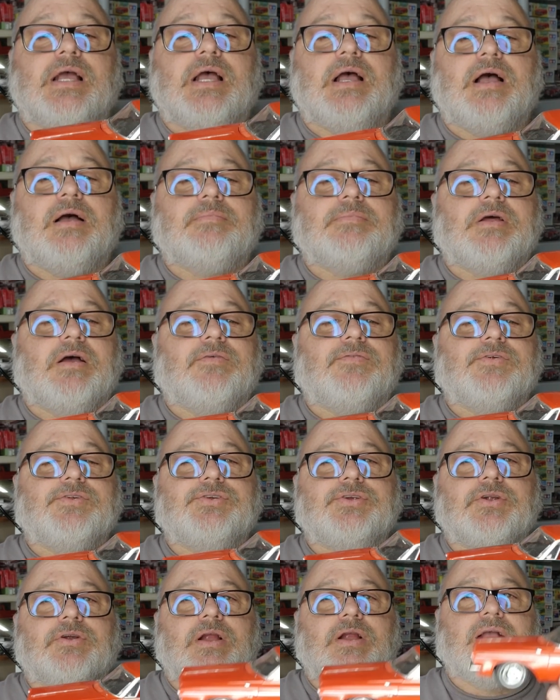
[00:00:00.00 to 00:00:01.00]
I'm not for
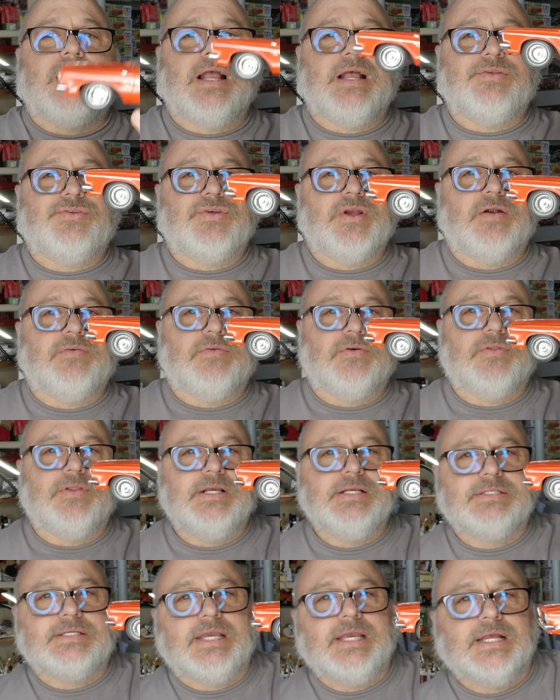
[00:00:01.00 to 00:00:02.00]
sure. I got several of
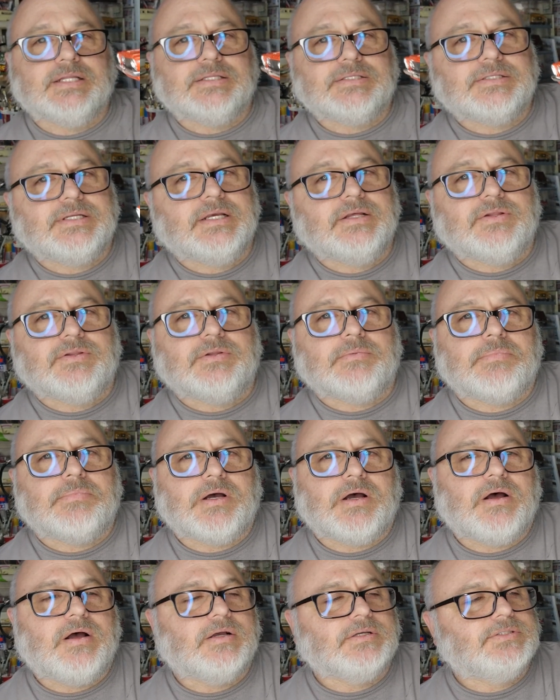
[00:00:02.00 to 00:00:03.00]
these kits still in the
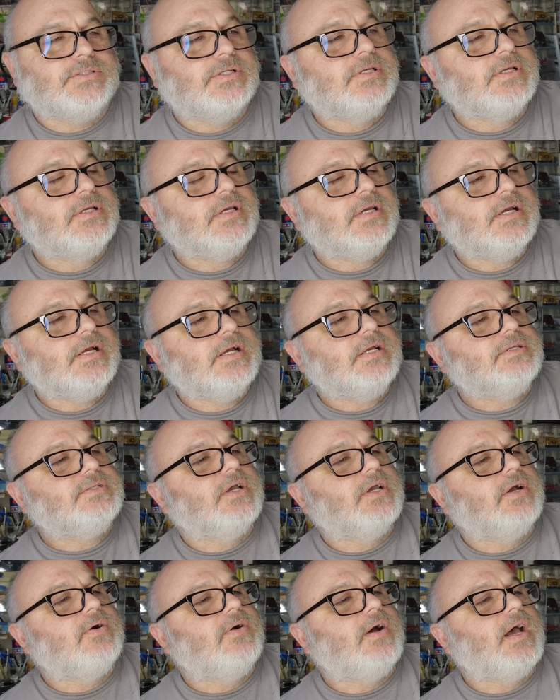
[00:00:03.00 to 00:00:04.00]
box,
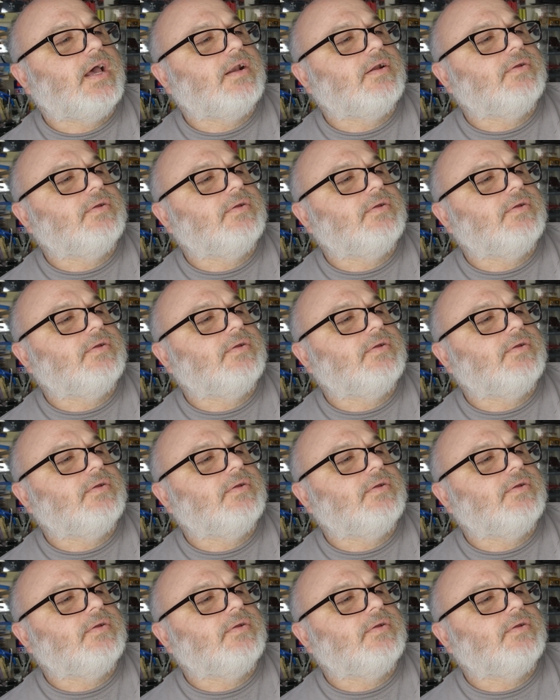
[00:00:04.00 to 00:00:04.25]
so I